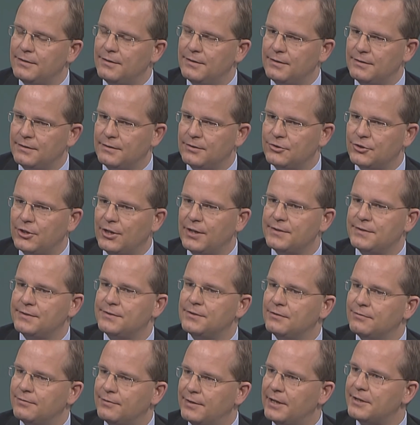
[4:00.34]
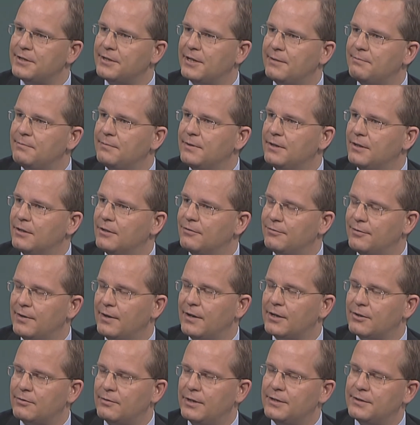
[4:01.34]
I think the chances of that happening are
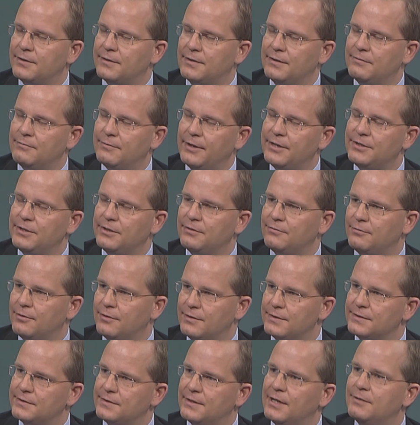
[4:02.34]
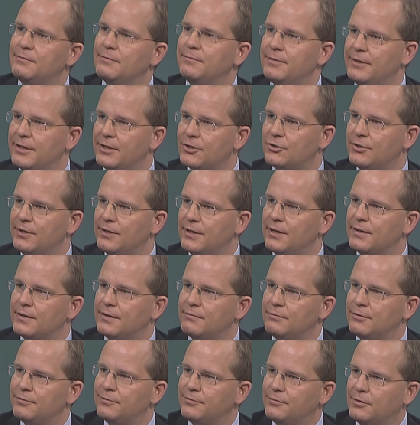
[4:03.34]
far greater than waiting for this day when we actually get
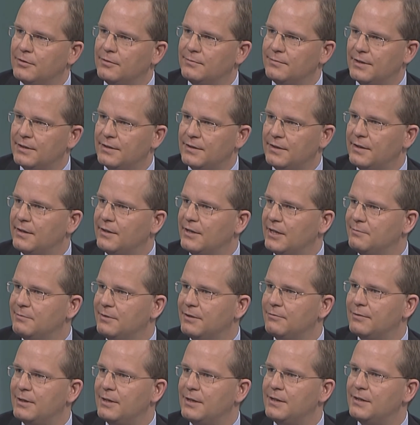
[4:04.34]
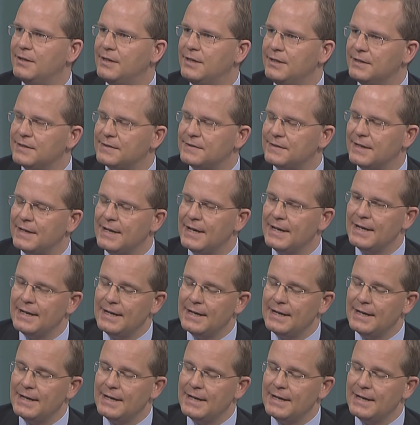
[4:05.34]
the reform that the RMA really needs.